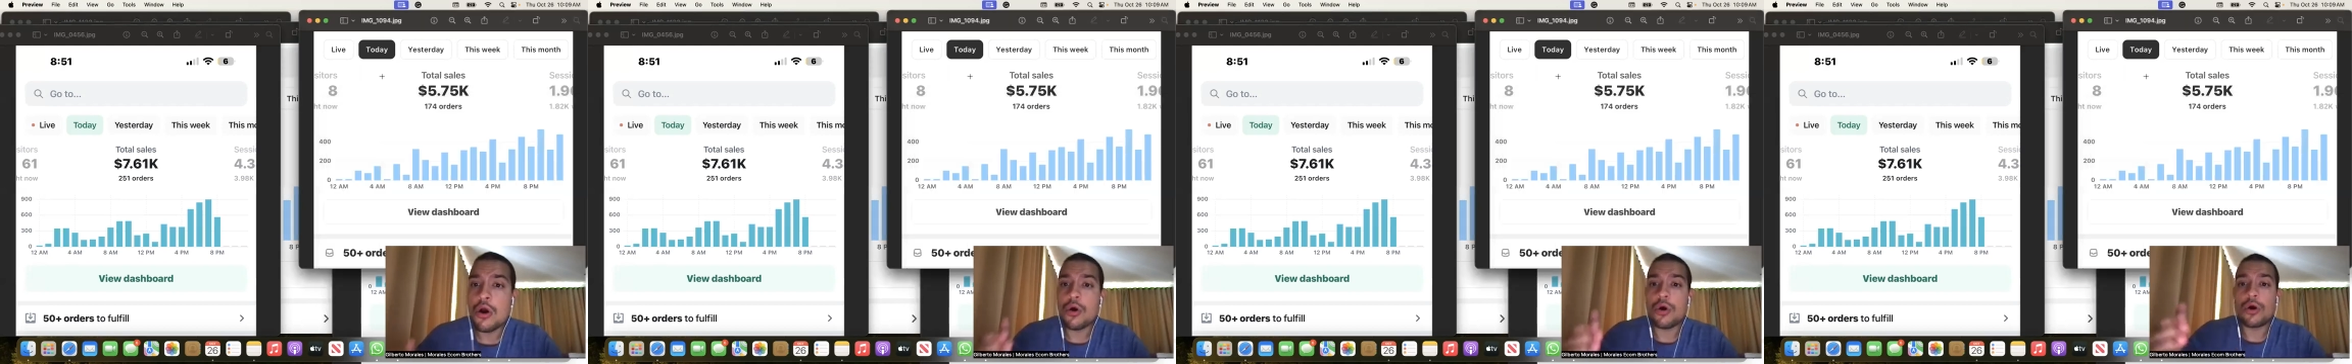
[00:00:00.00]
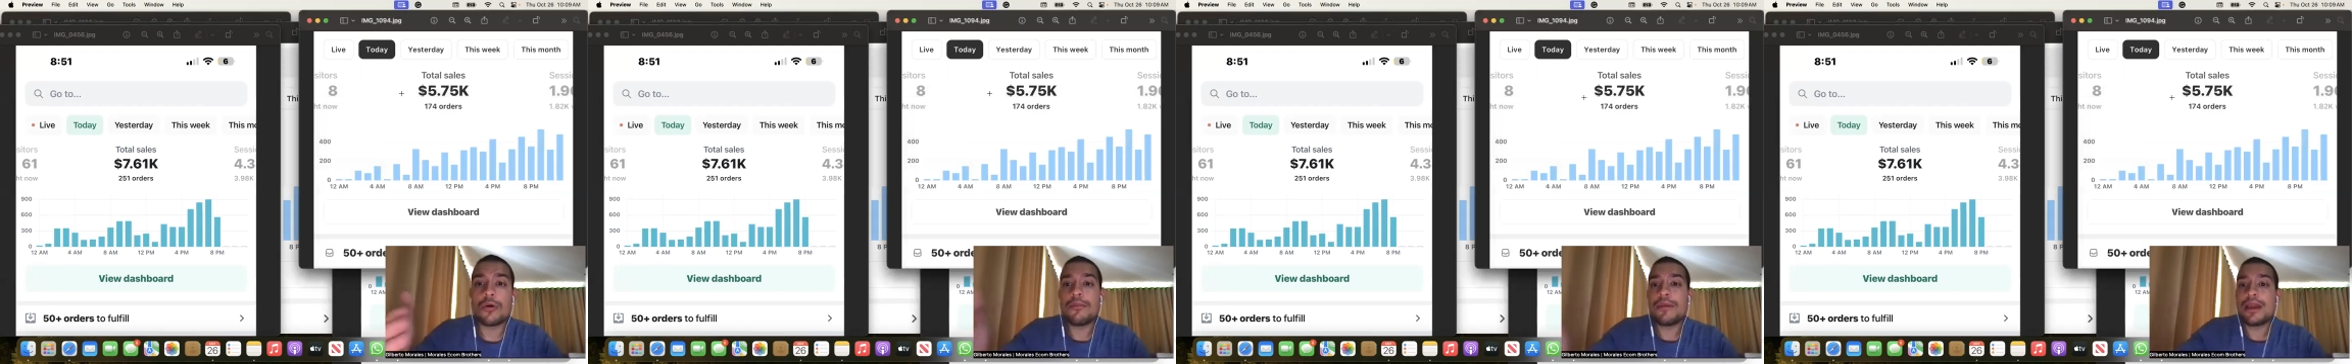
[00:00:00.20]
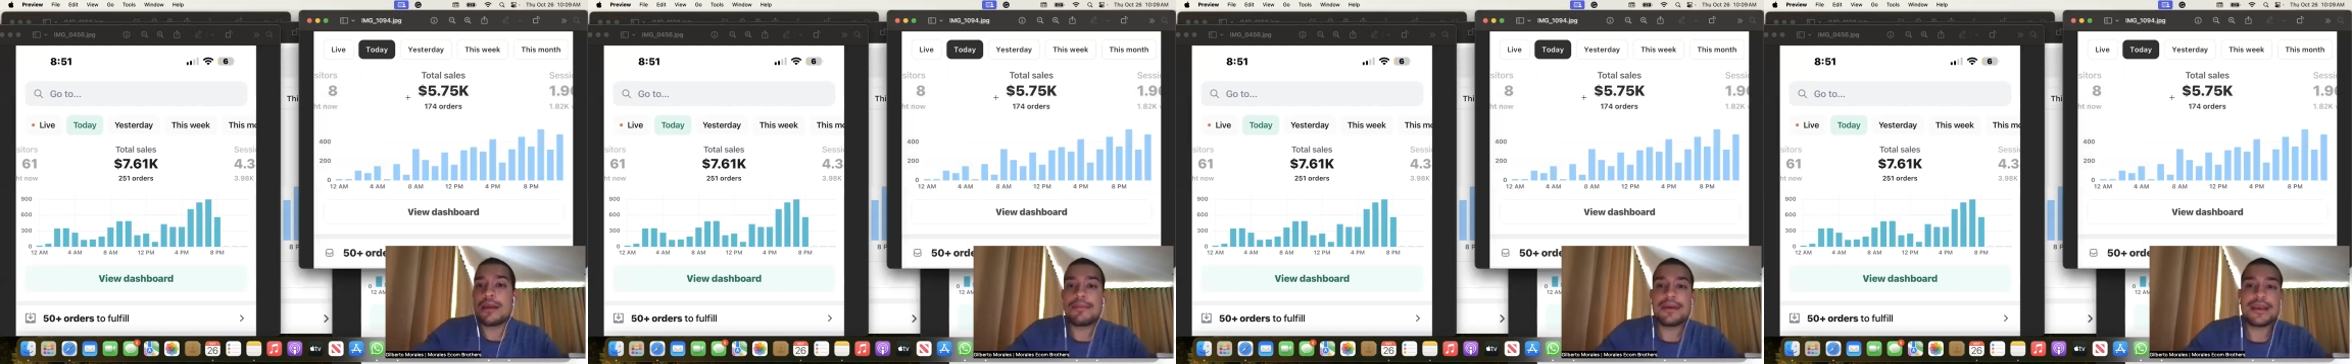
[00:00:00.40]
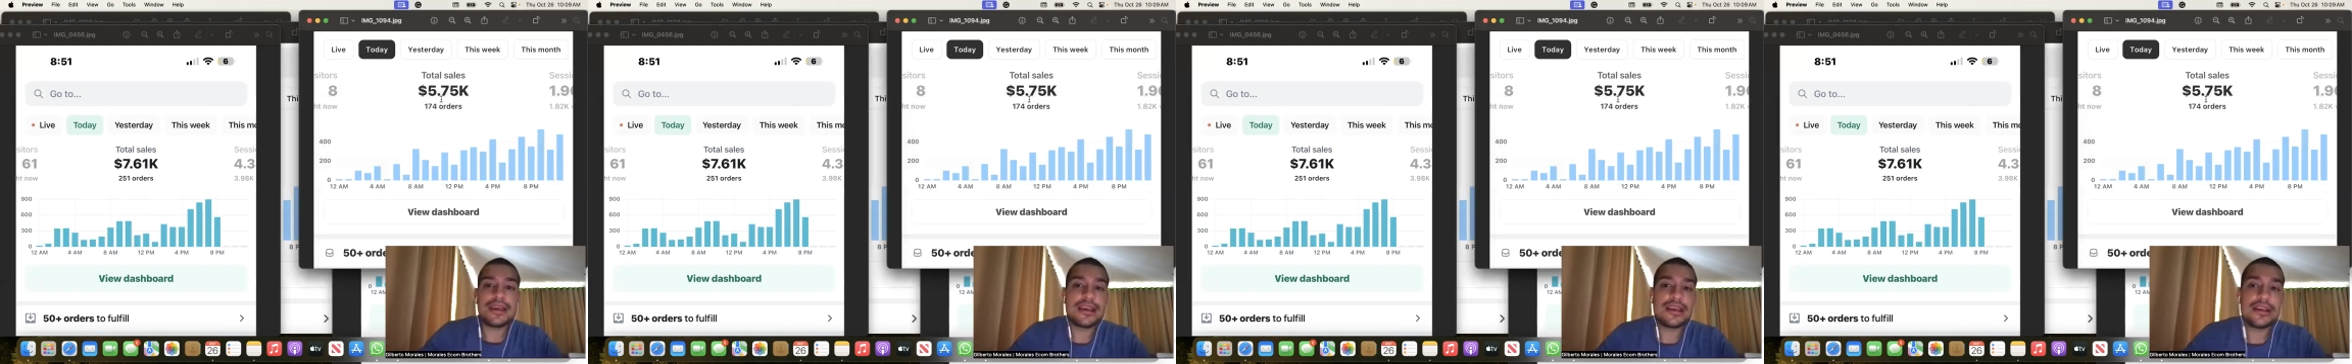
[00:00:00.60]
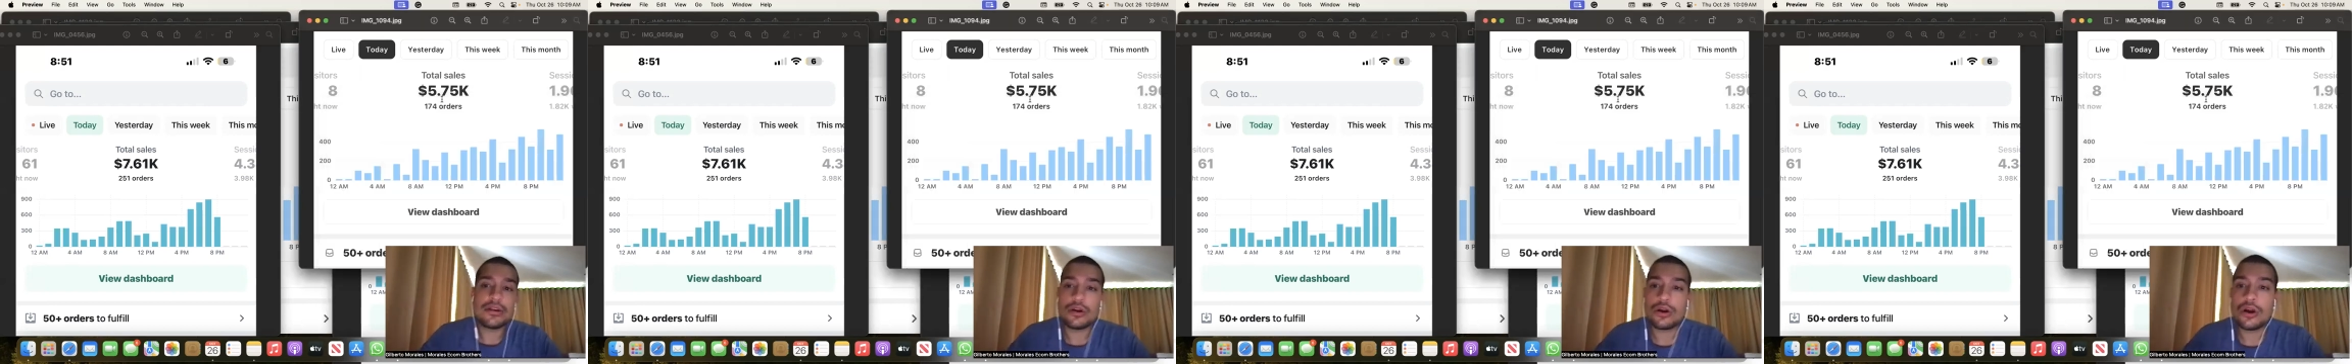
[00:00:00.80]
or maybe
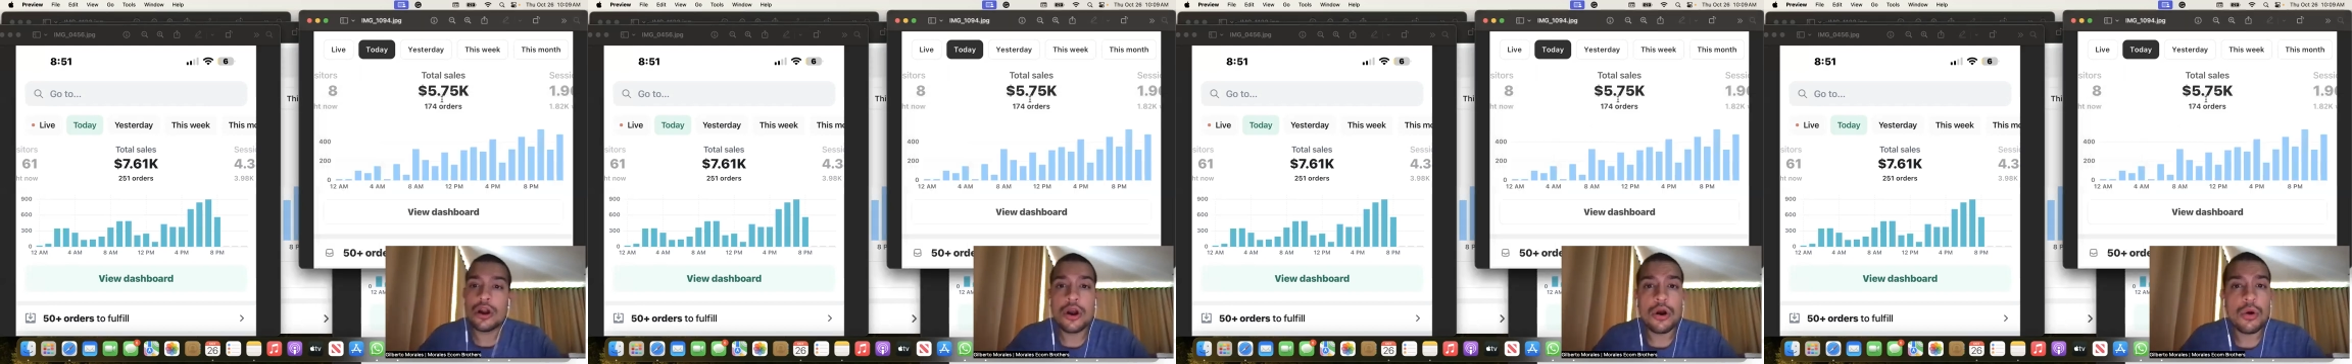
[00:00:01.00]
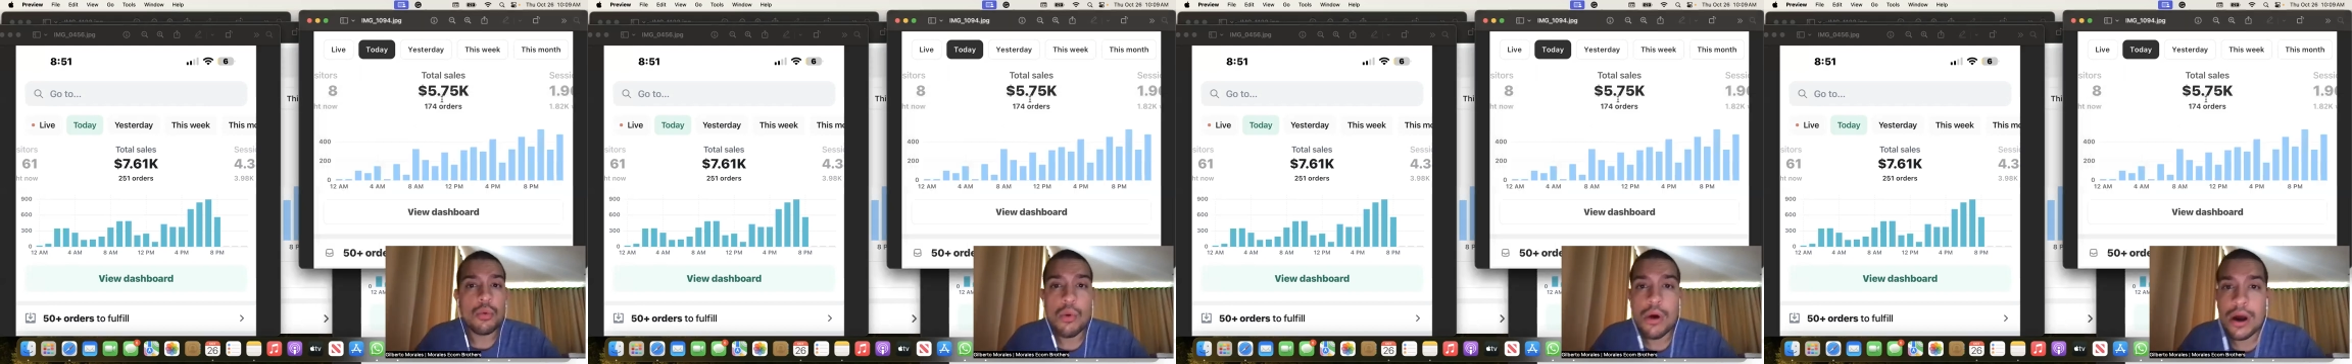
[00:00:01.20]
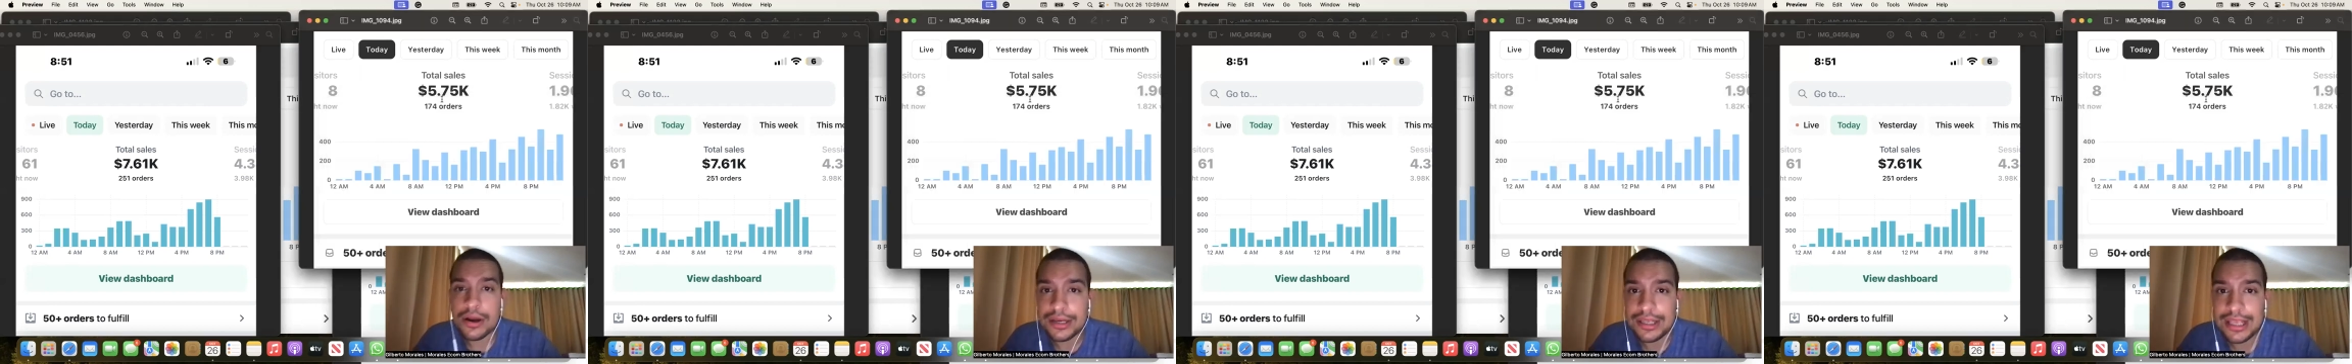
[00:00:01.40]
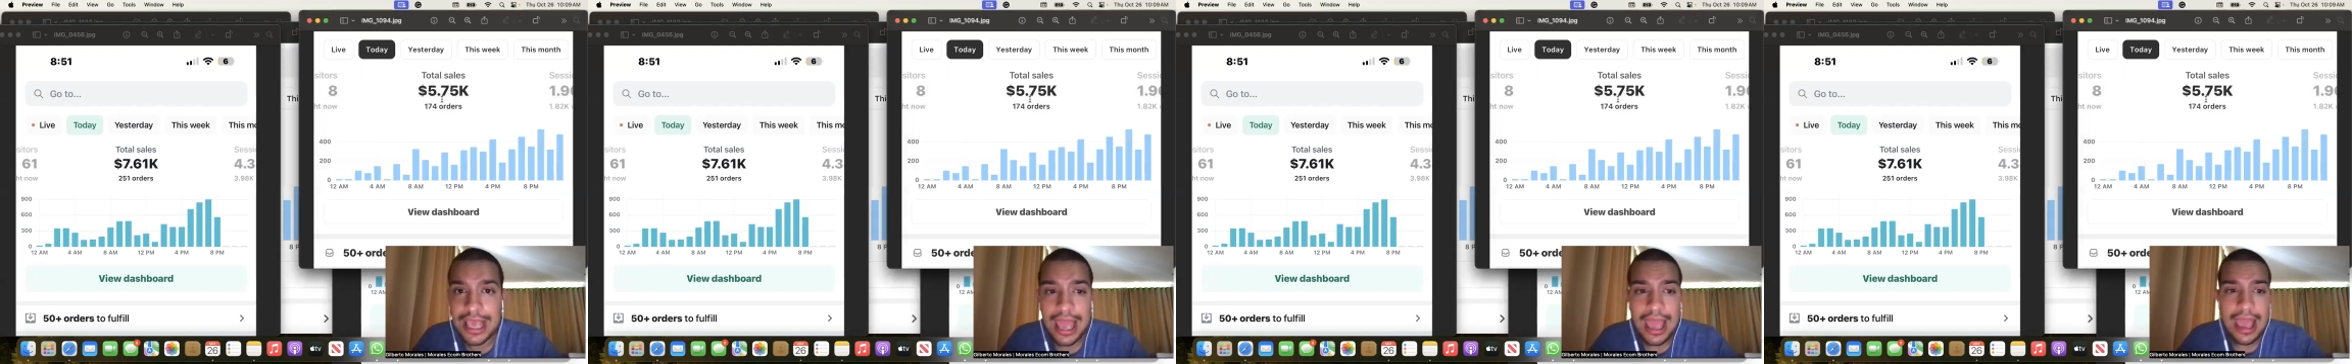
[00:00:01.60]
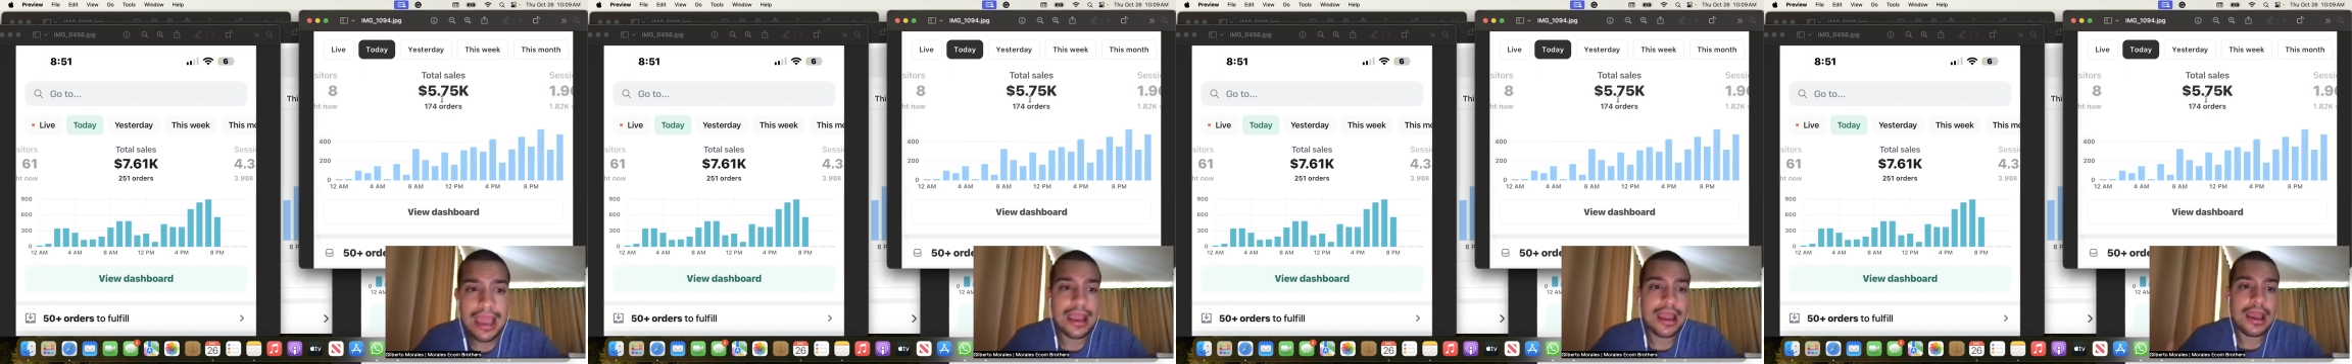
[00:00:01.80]
here
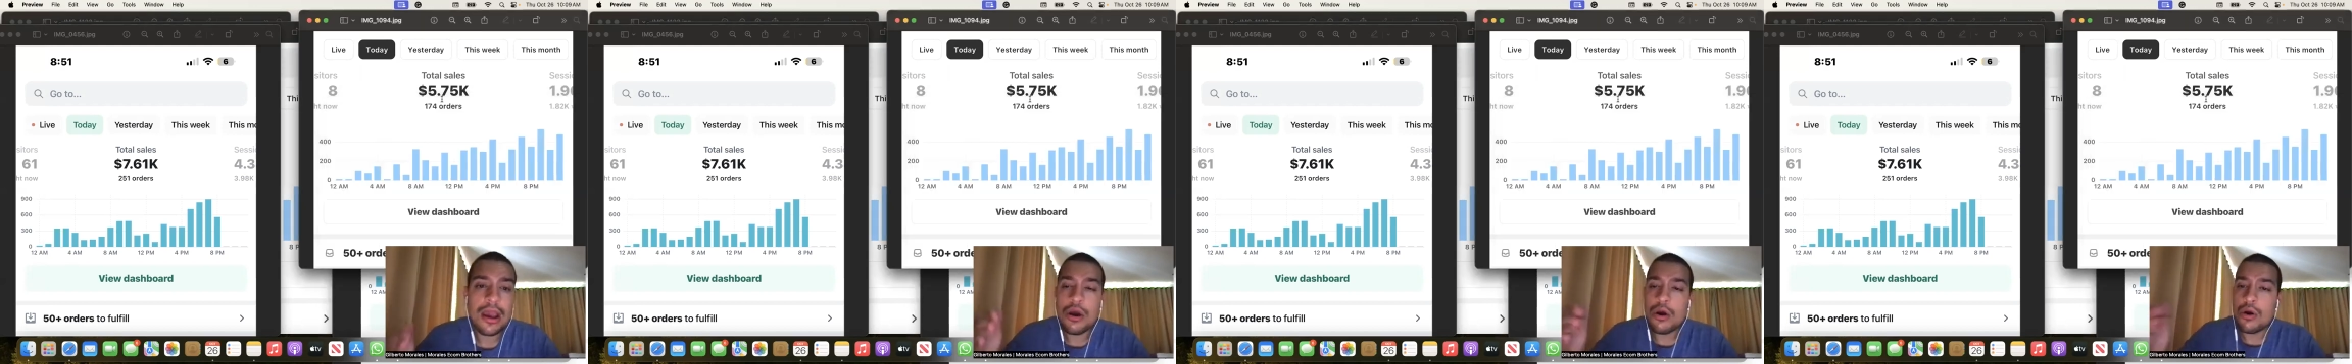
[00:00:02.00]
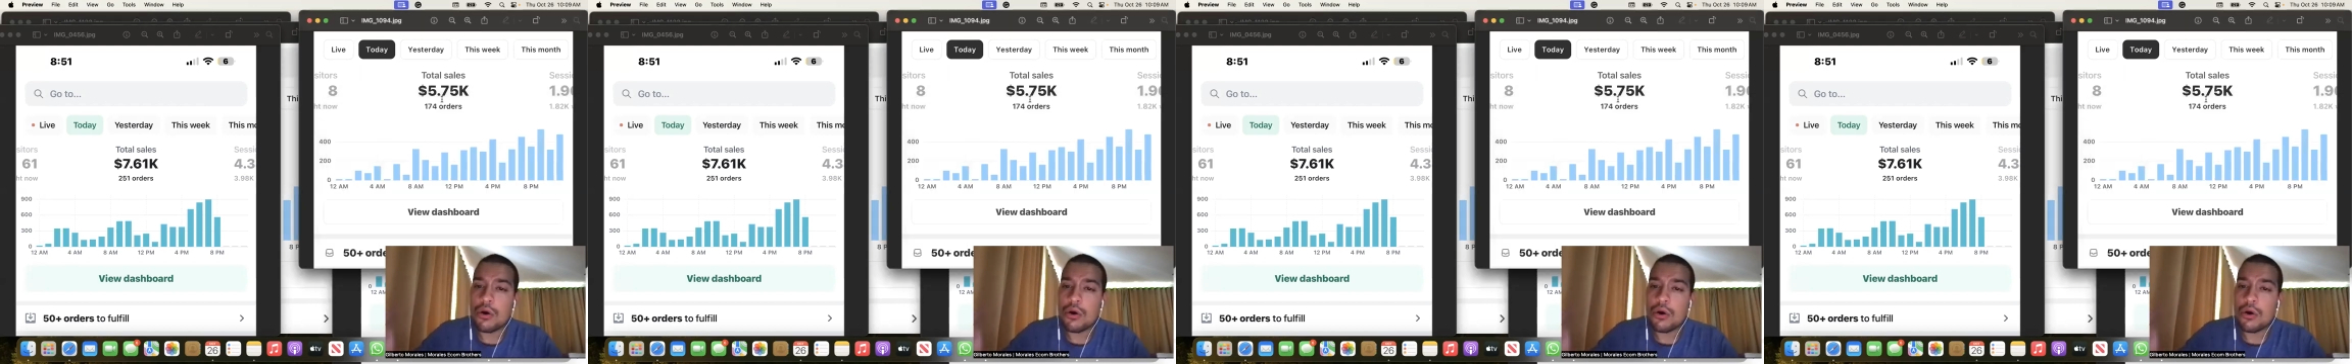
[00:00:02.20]
1K